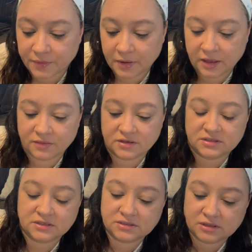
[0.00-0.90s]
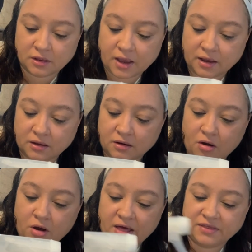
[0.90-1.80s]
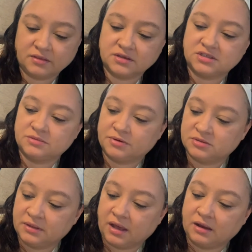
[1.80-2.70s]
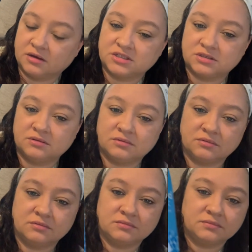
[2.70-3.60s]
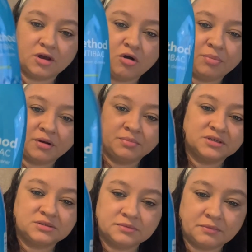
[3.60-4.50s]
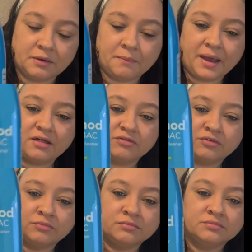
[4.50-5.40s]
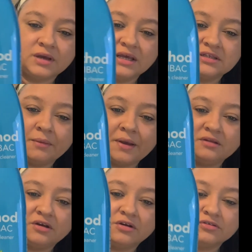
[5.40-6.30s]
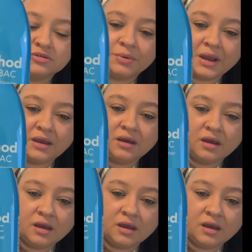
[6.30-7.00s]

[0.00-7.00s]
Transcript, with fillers: And this is the like an all, I think this is supposed to be like a all-purpose bathroom antibacterial spray.